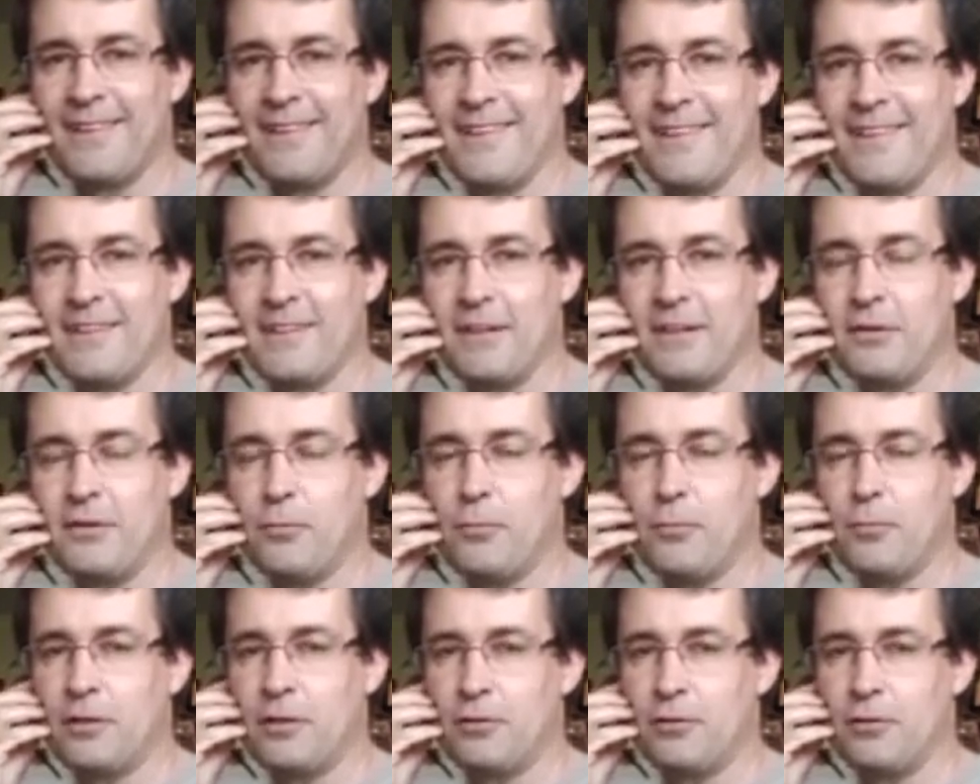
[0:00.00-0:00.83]
the
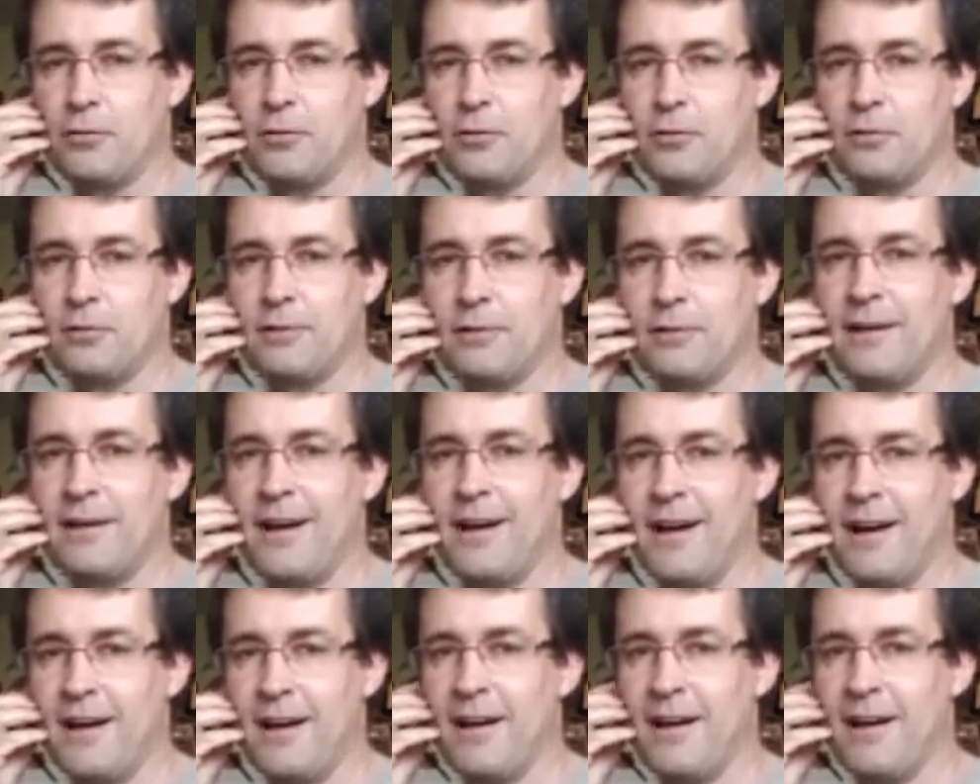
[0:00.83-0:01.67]
Tuamatu
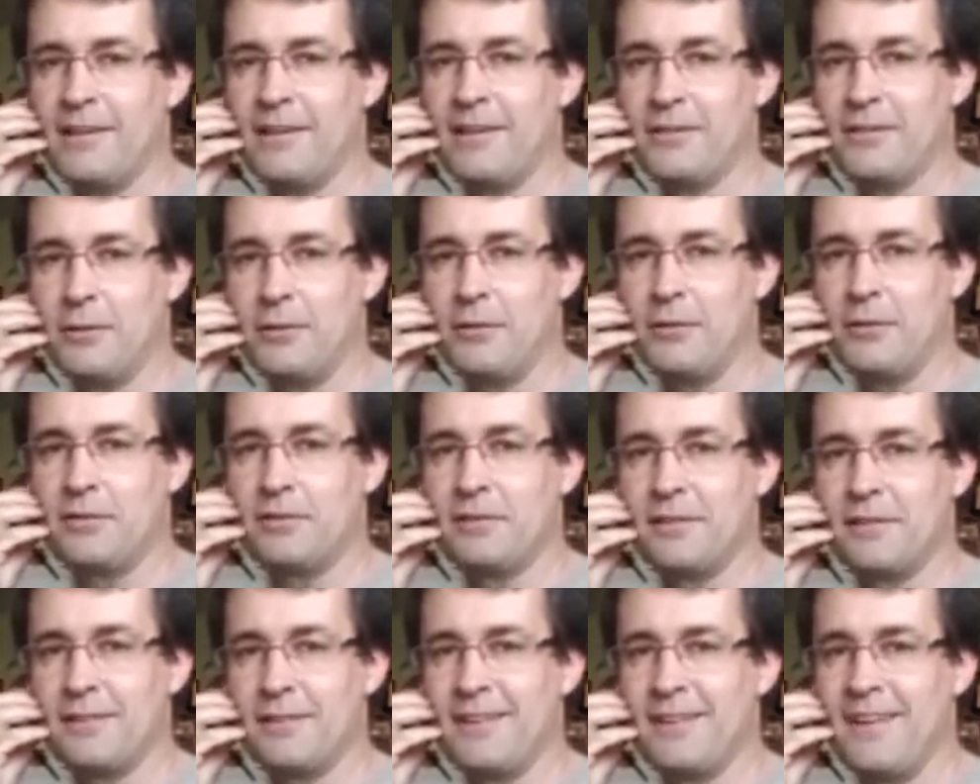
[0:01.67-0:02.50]

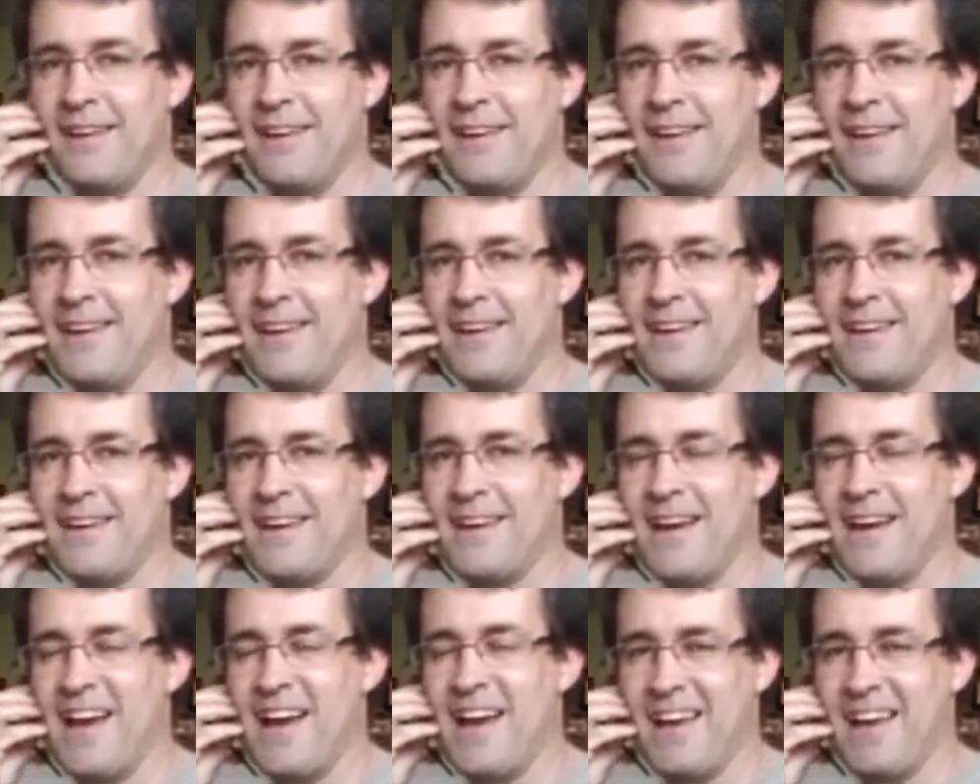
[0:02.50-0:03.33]
atolls.
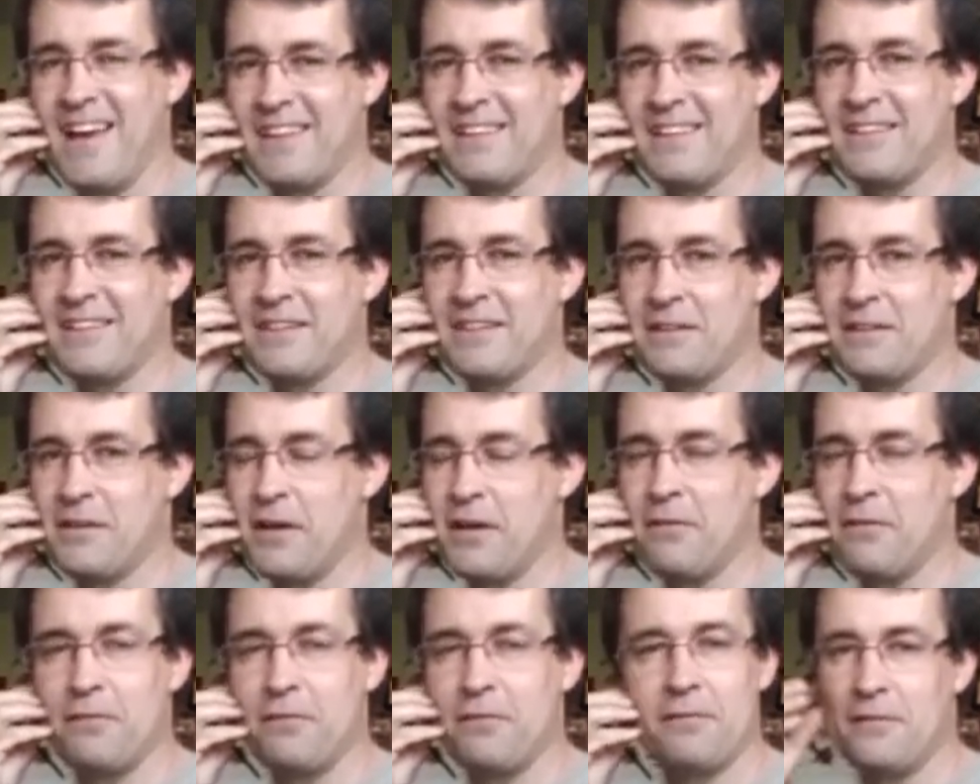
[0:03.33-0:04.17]
And
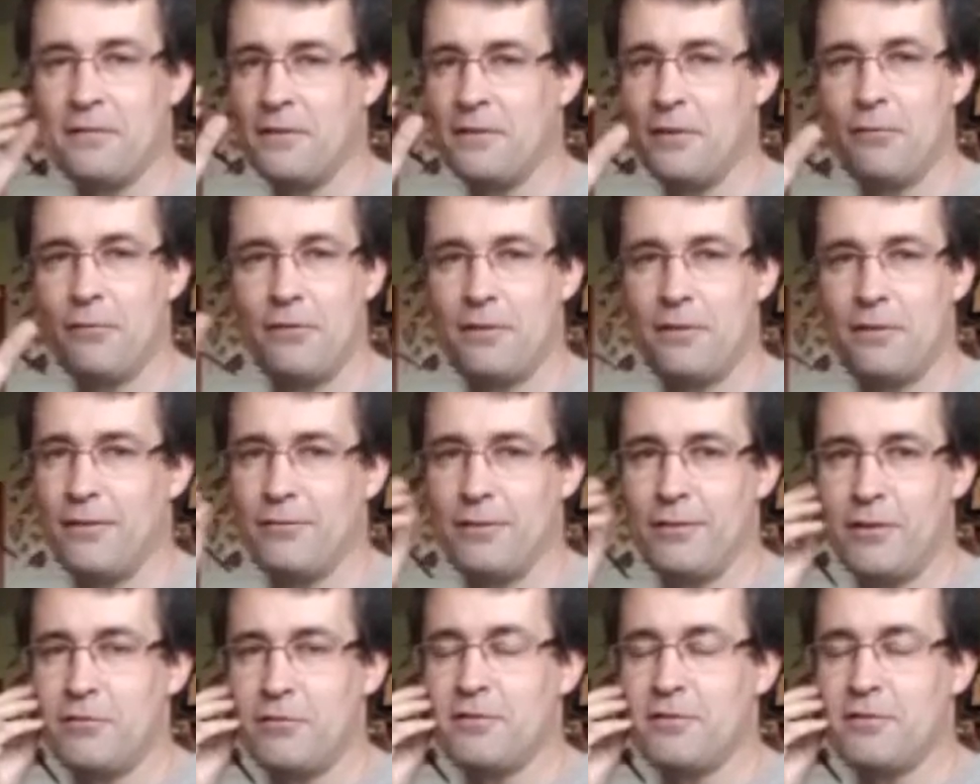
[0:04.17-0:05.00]
if
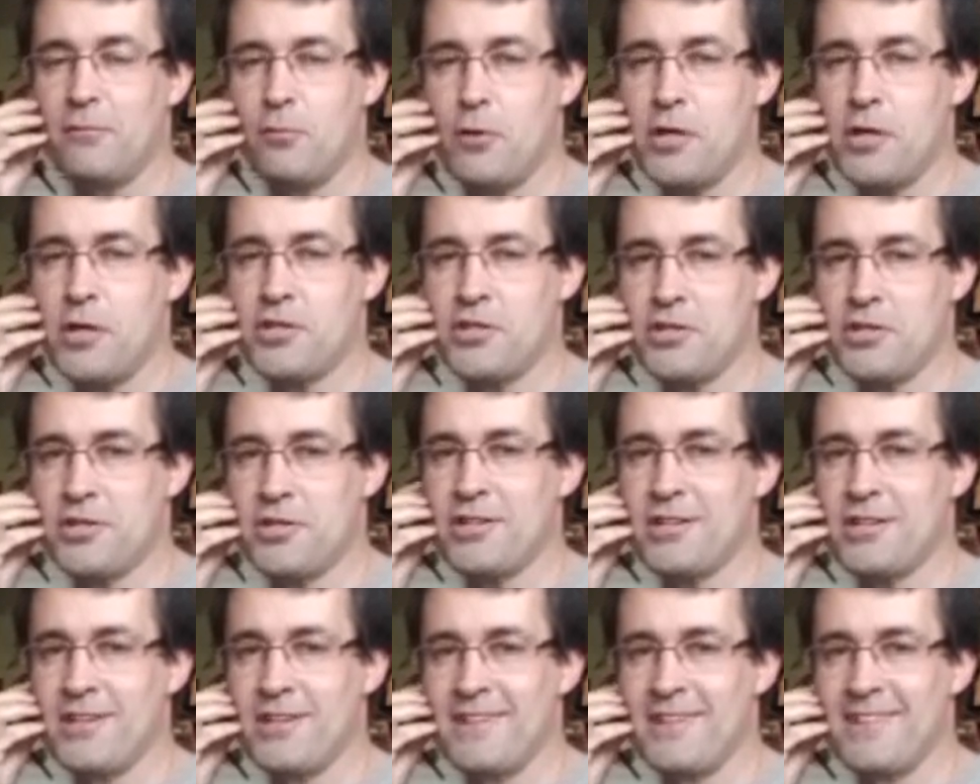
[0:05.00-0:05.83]
there is a
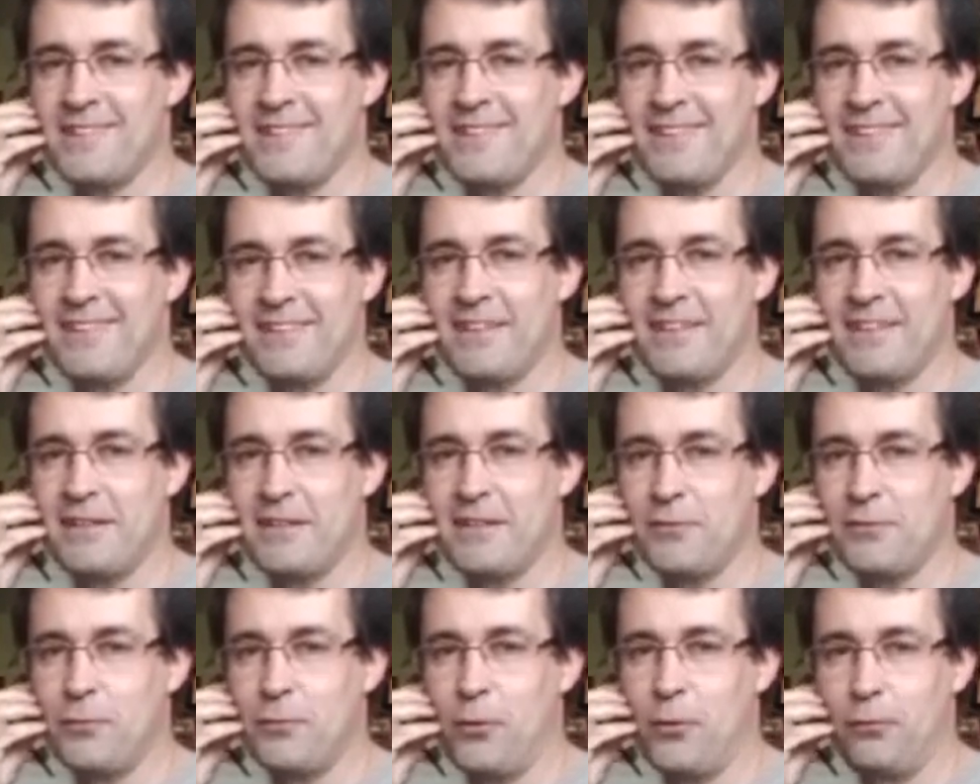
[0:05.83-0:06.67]
wish that
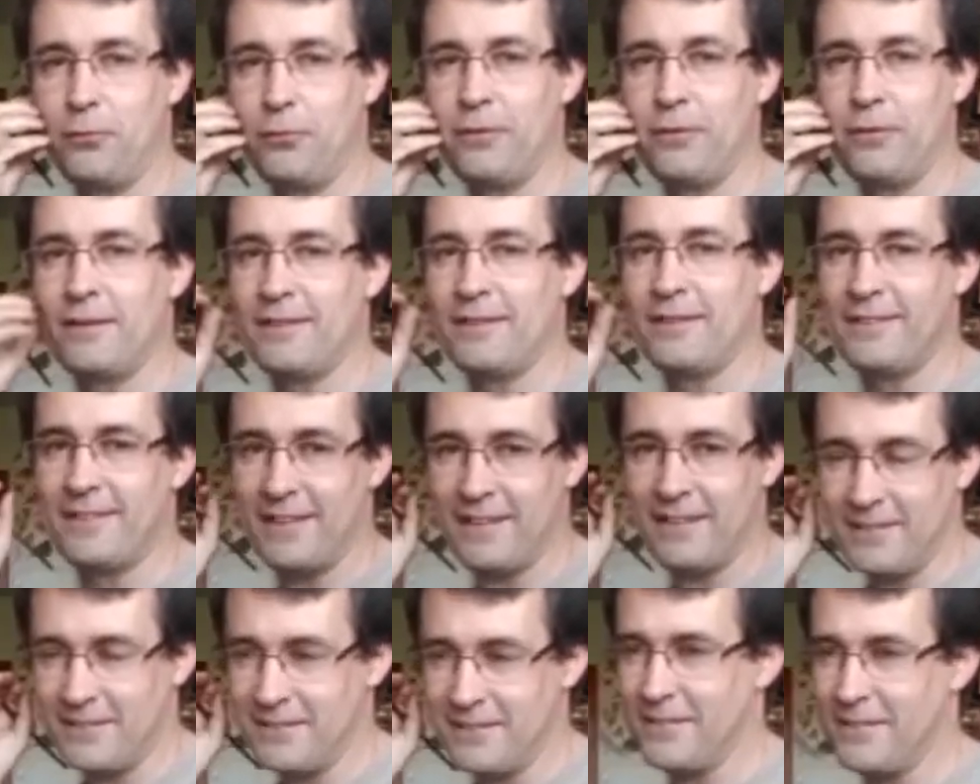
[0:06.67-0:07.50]
is fulfilled,
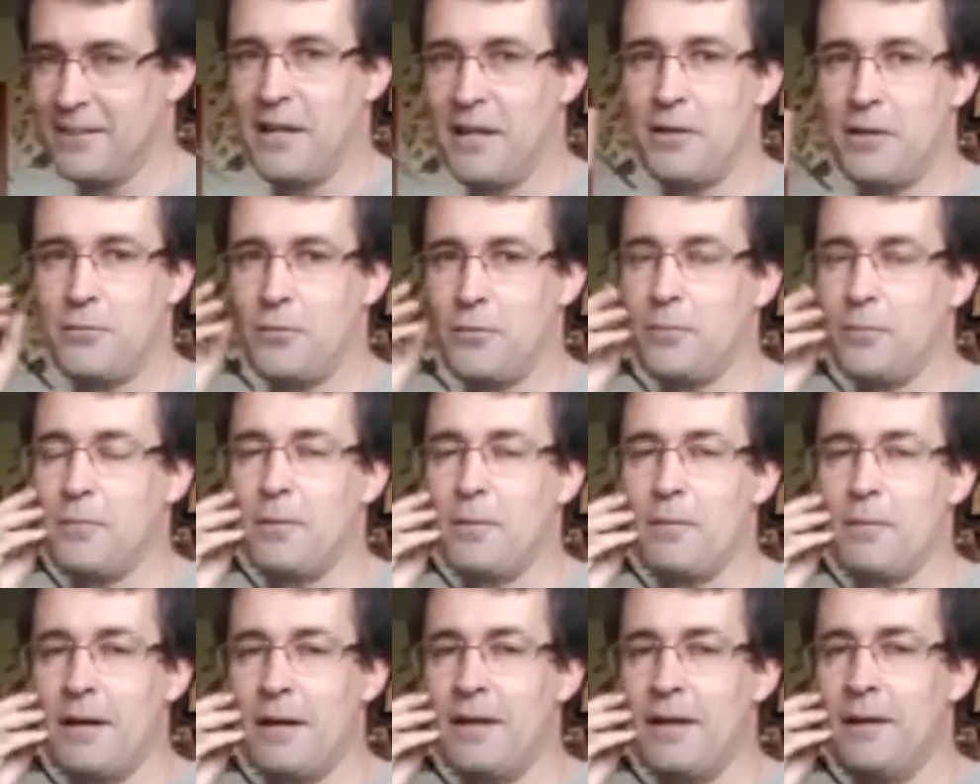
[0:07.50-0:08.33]
then that would be
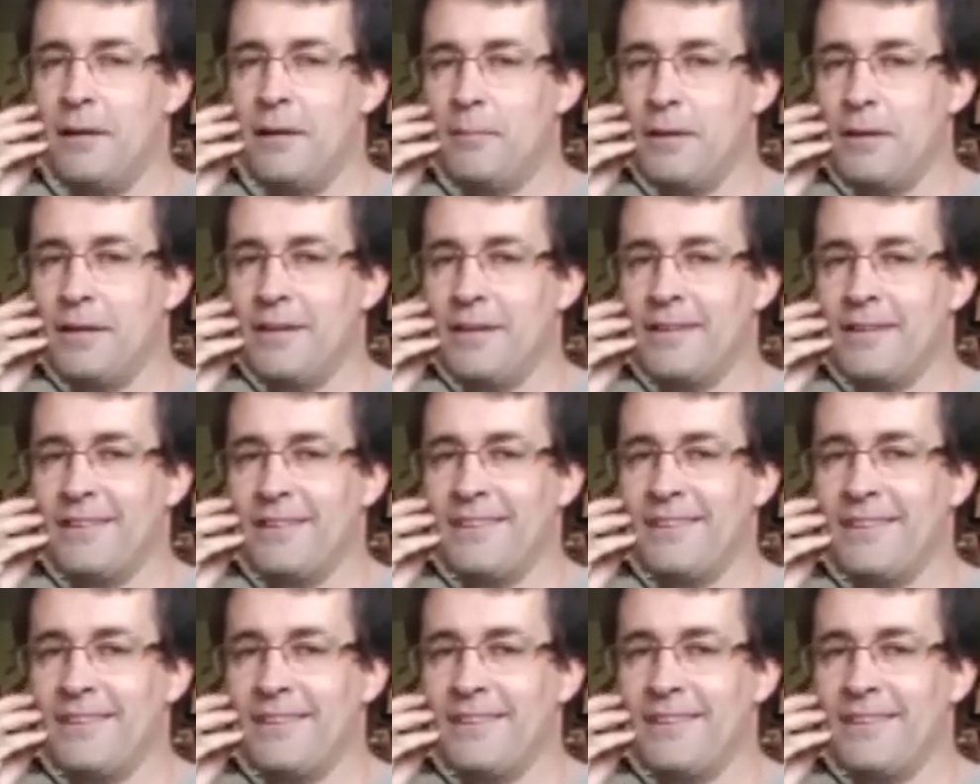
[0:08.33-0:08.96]
my immediate